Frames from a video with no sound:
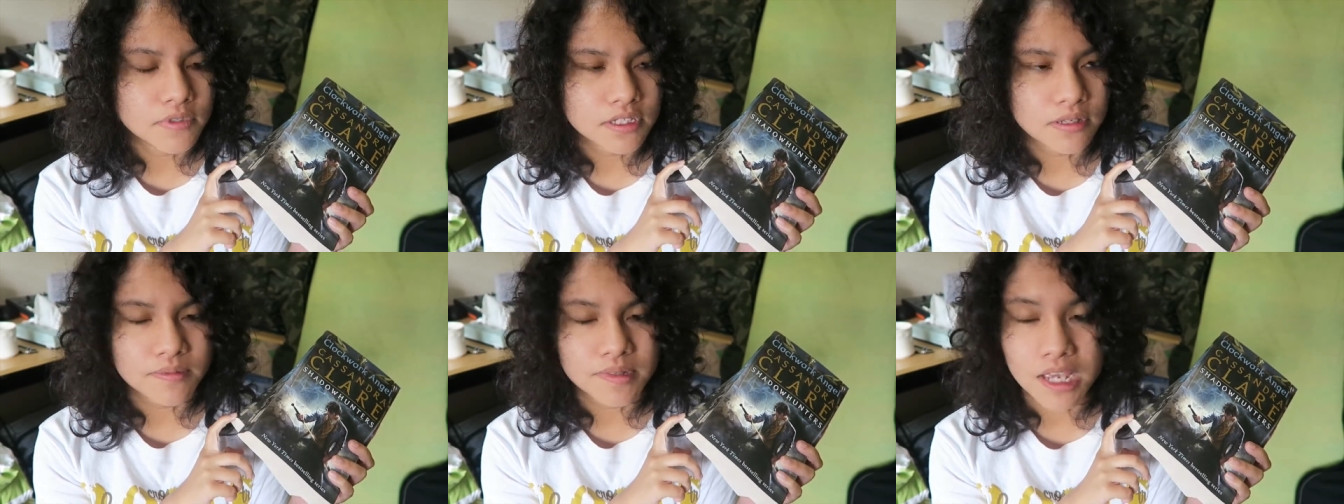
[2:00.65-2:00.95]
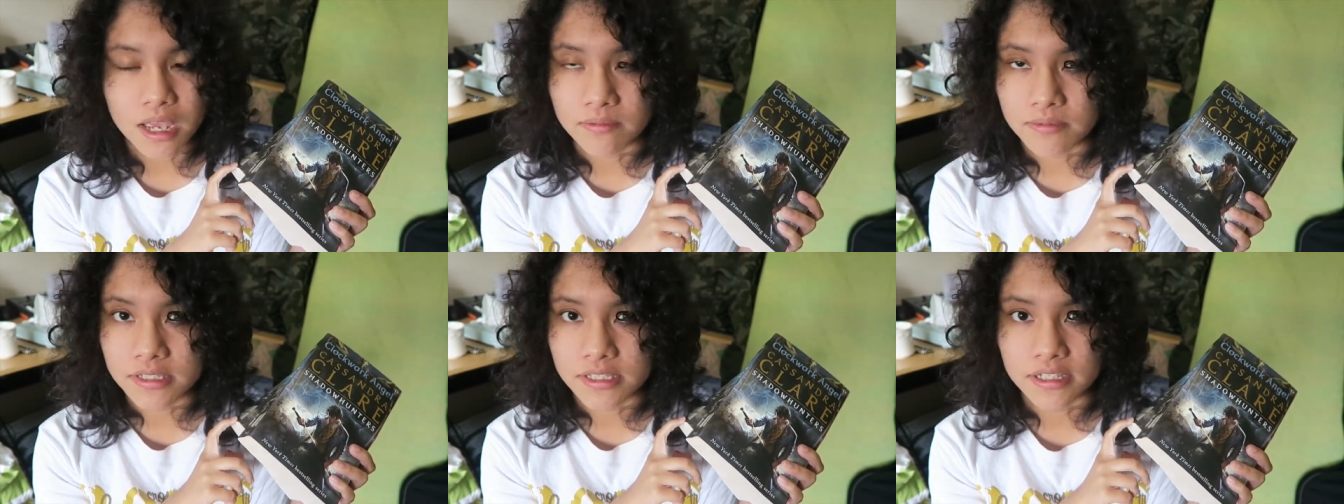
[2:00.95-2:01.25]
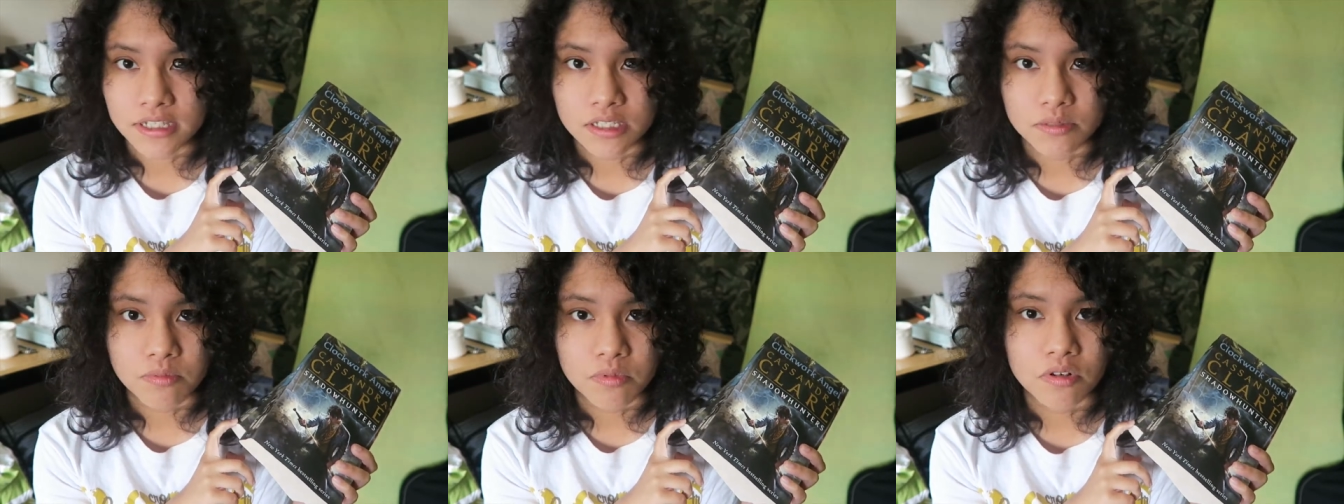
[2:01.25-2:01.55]
sometimes
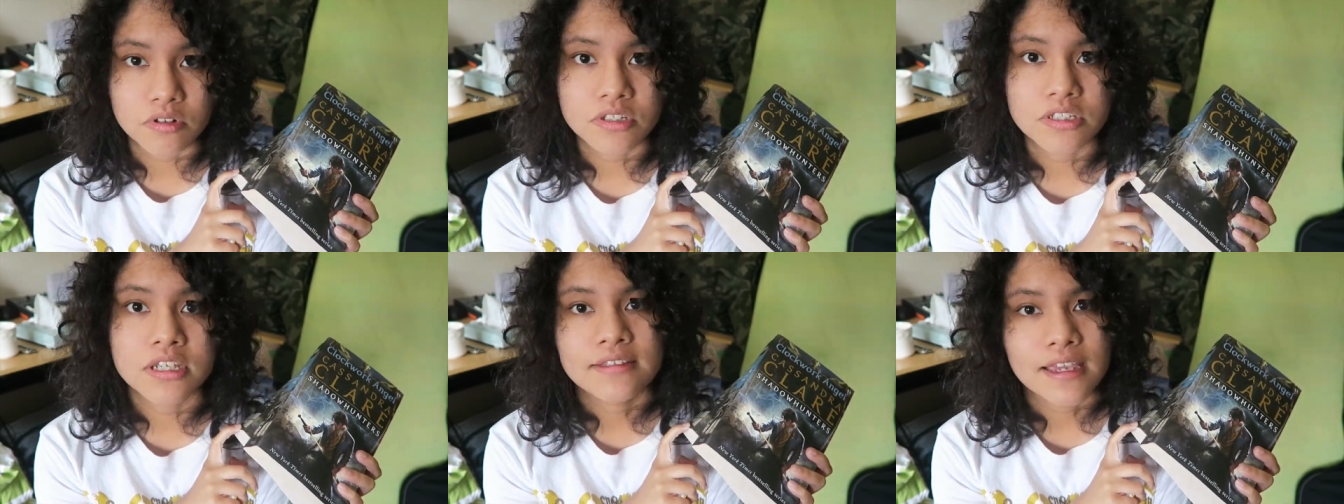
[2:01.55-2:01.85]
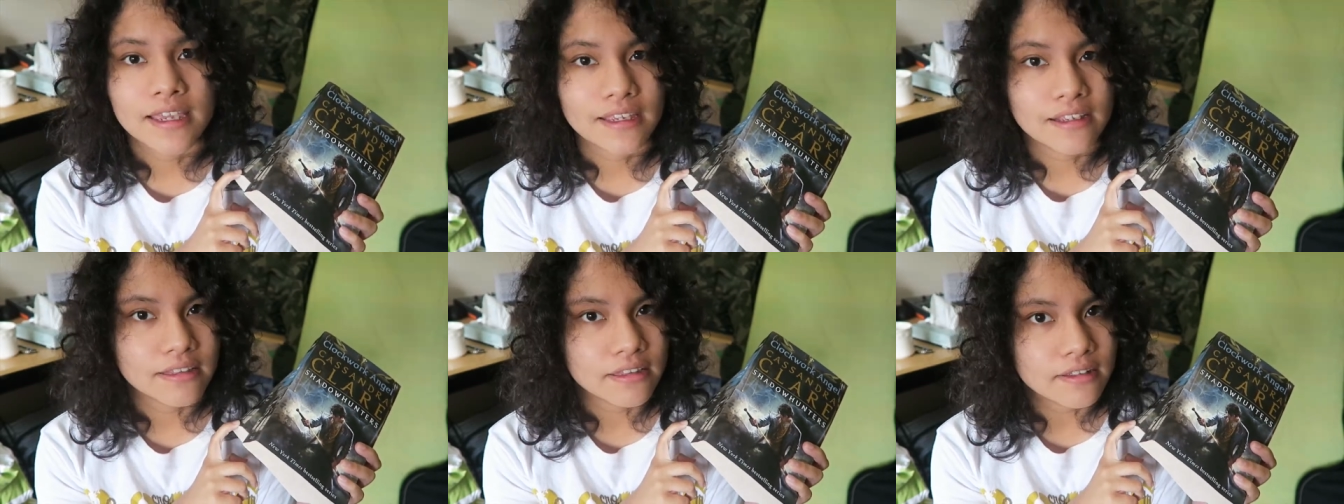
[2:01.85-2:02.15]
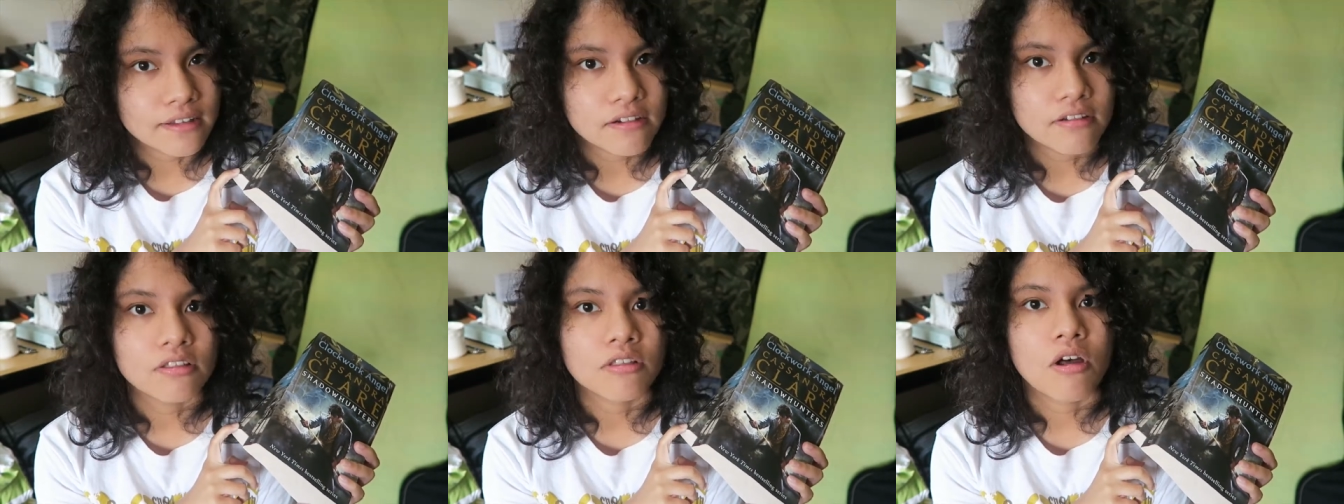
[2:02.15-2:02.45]
these books take a
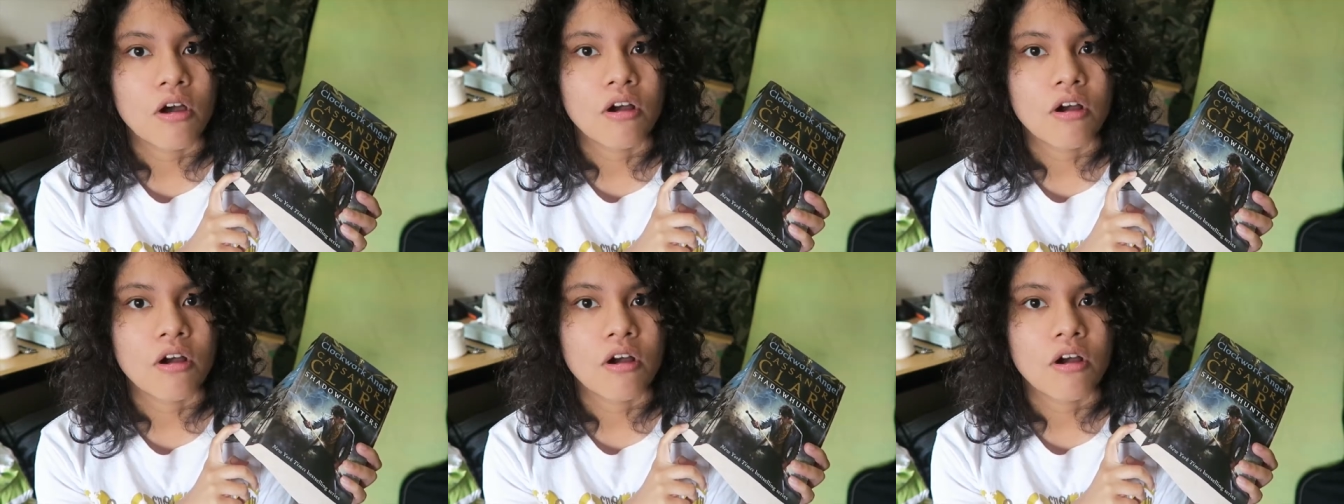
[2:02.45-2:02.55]
little